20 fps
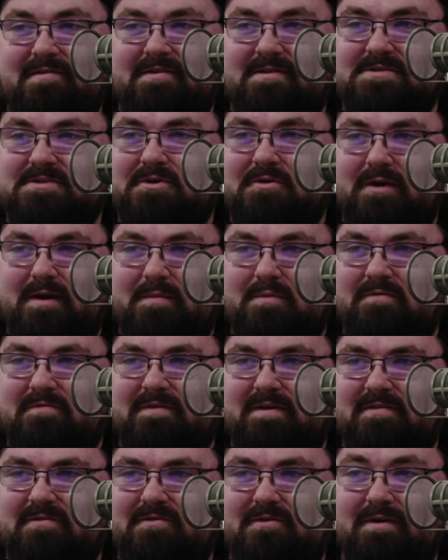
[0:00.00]
such a great
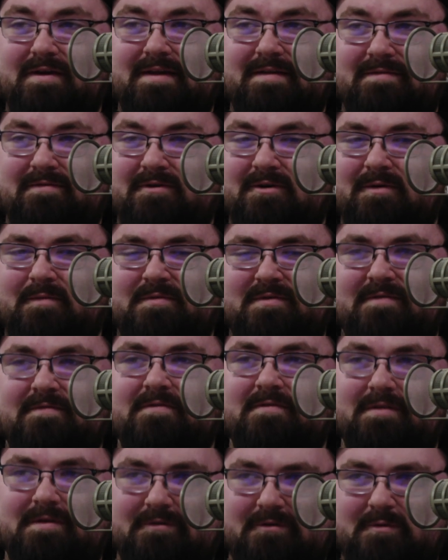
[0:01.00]
professor in terms of
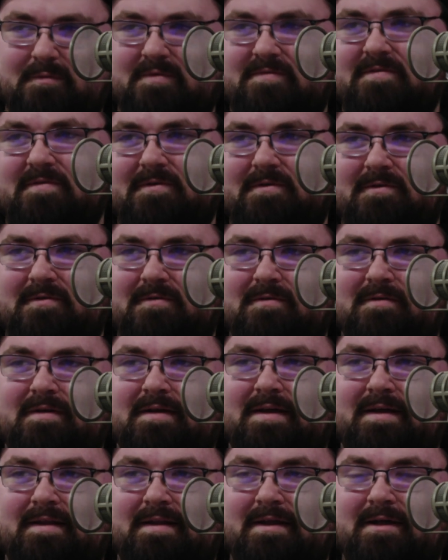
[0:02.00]
delivering material
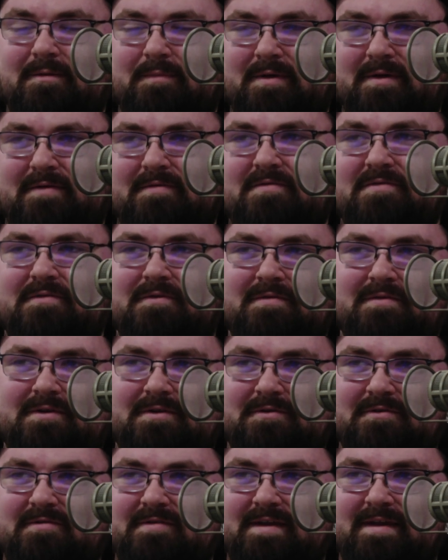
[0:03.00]
and helping students
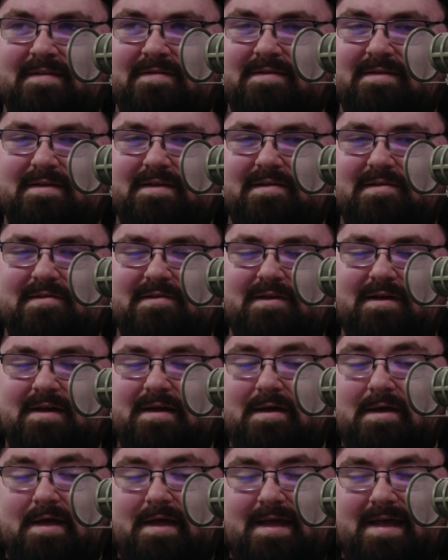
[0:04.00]
understand things,
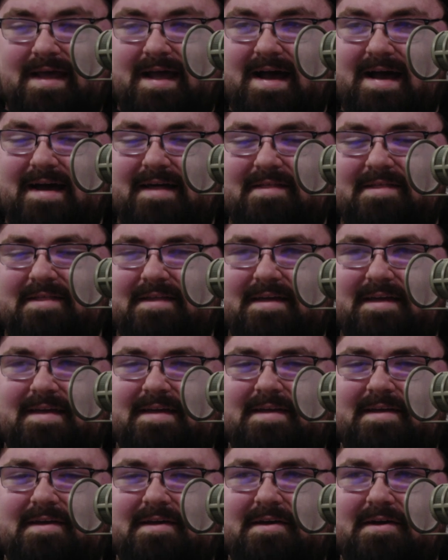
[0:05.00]
I think,
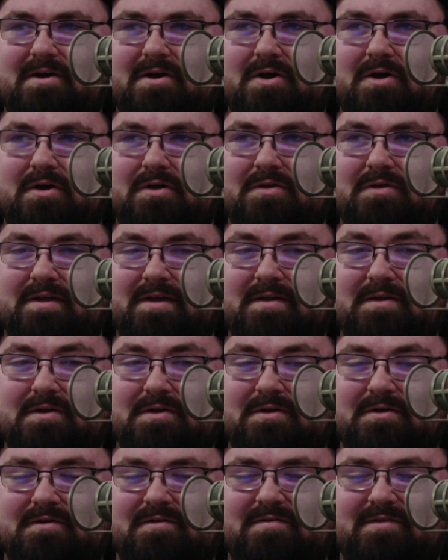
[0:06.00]

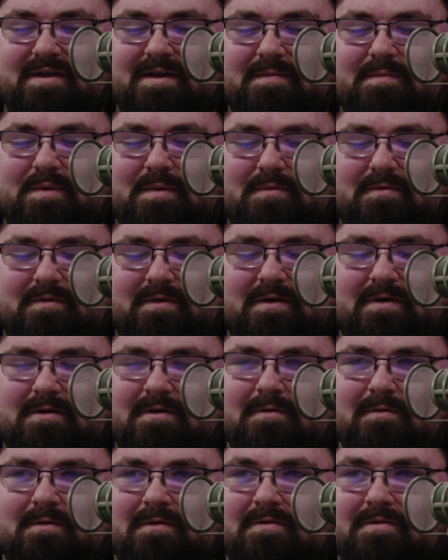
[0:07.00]
it's like people are like,
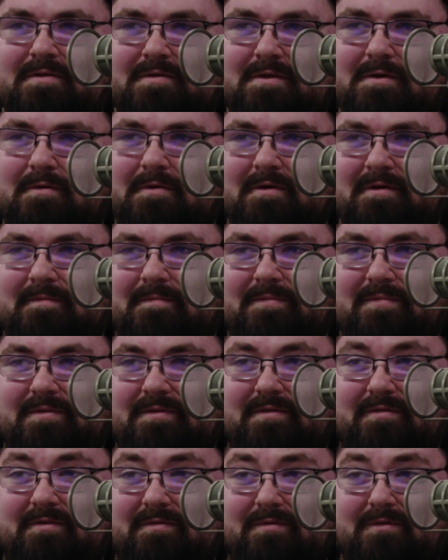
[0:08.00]
oh, well, the lower
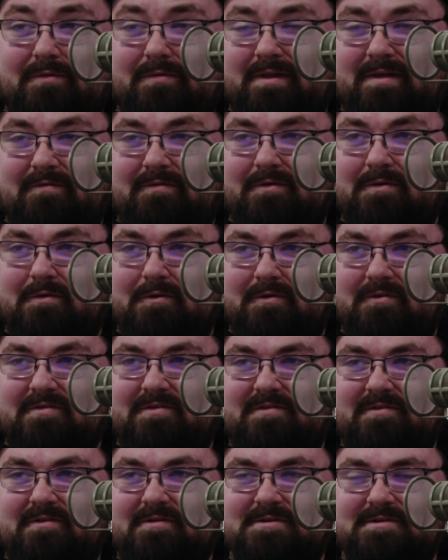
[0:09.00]
level
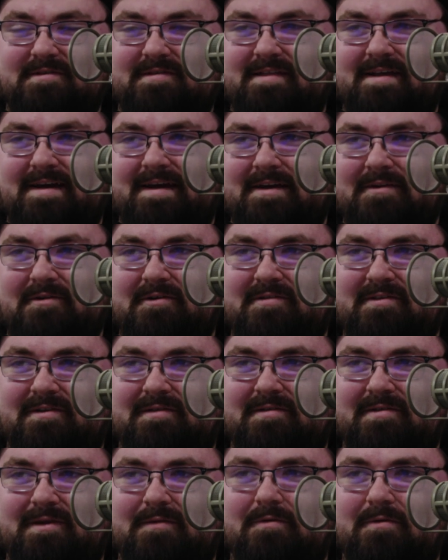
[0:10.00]
courses are just not interesting.
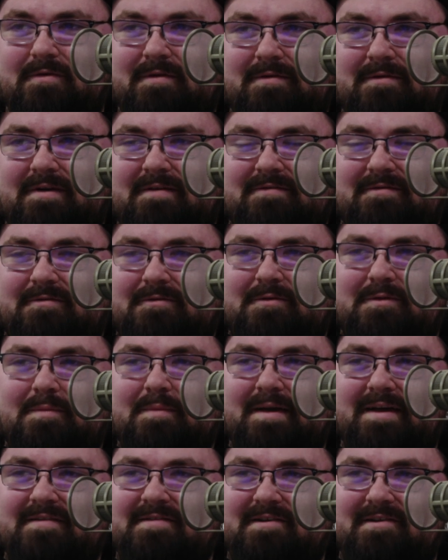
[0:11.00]
It's like, well, you have to learn the
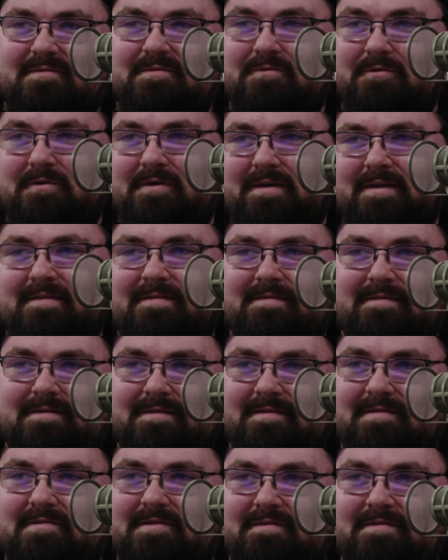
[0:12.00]
basics before you can get to
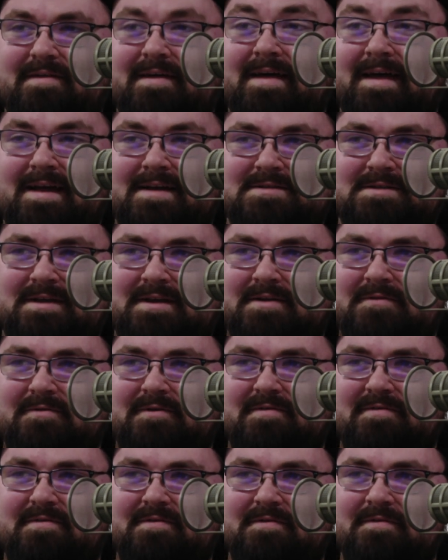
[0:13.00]
the stuff that actually
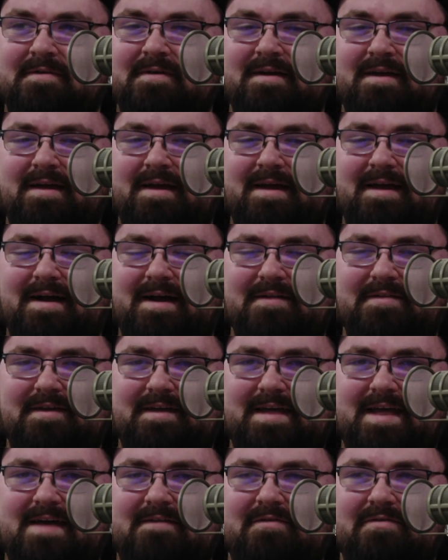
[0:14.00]
interests you. I
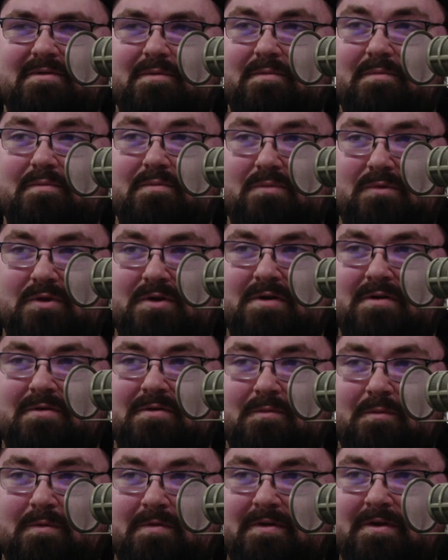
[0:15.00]
think having
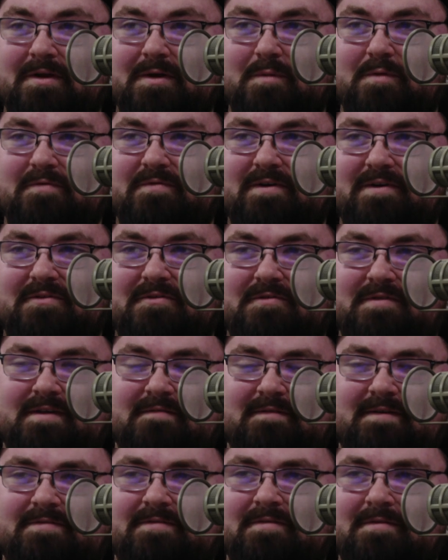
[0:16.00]
the really good professors,
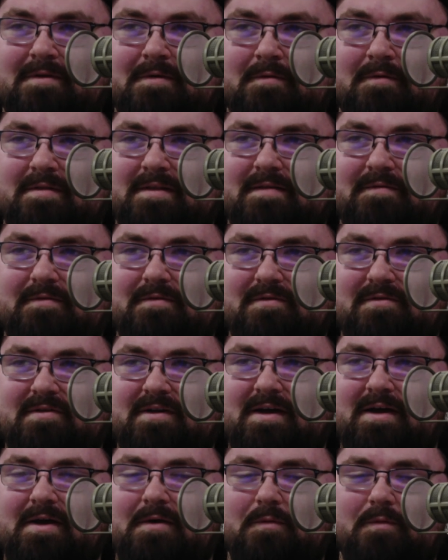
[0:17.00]
even at the lower levels,
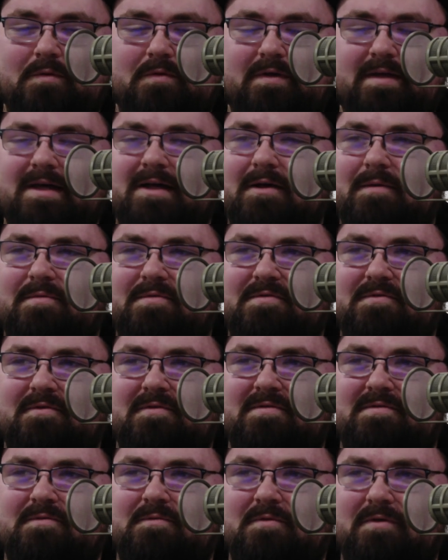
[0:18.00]
really helps
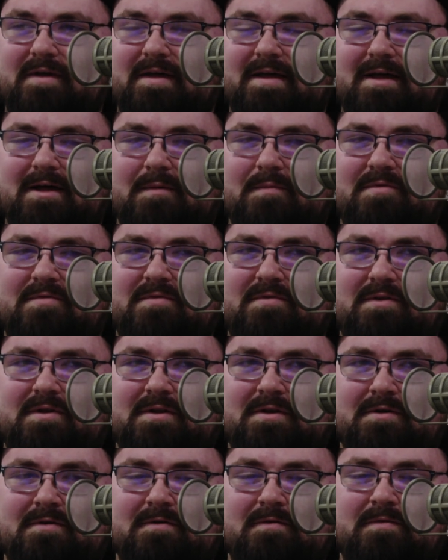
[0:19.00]
students and really helps,
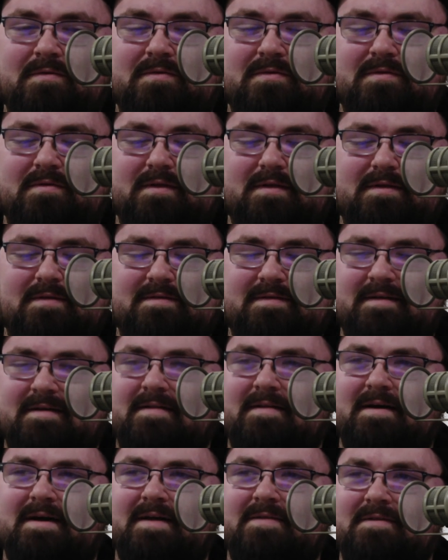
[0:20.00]

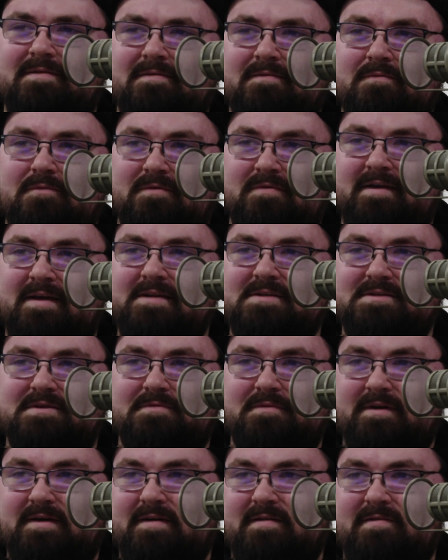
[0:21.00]
decline the retention
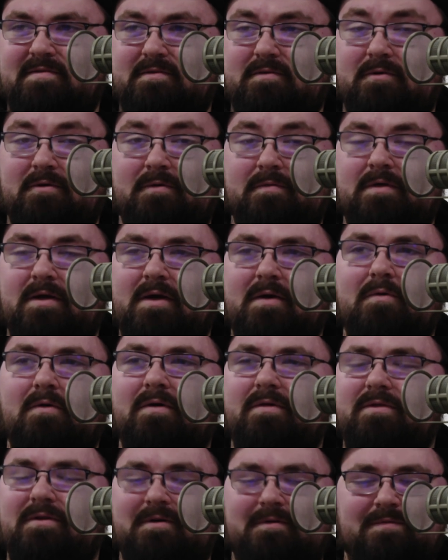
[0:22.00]
rates
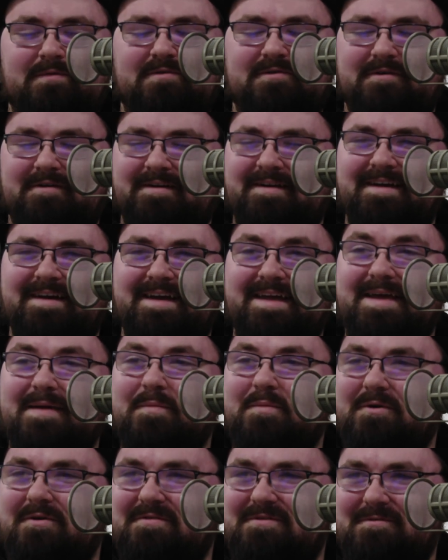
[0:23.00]

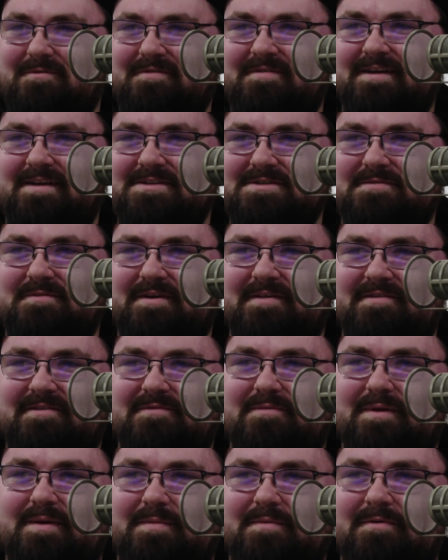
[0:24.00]
improve the retention rates of
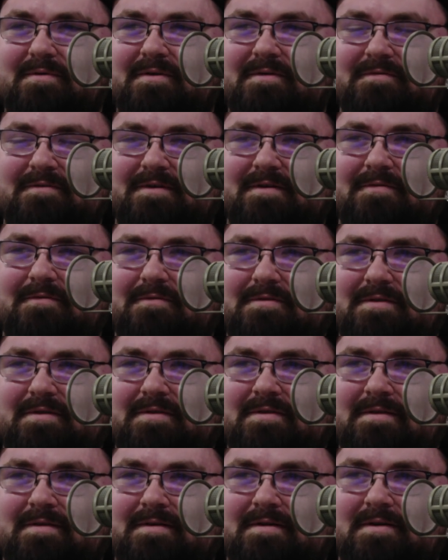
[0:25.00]
people involved
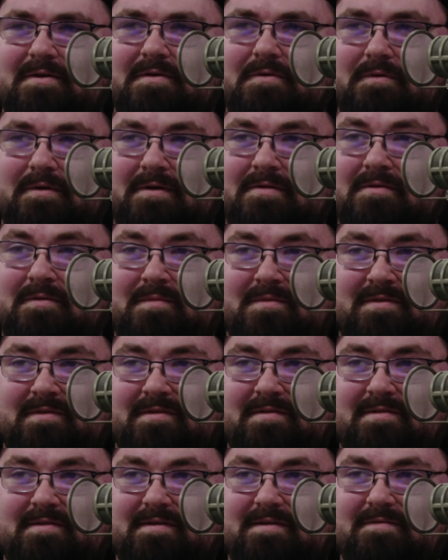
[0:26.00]
within the curriculums and
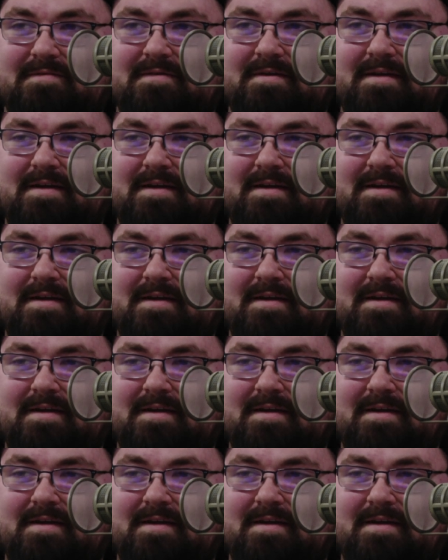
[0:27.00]
stuff.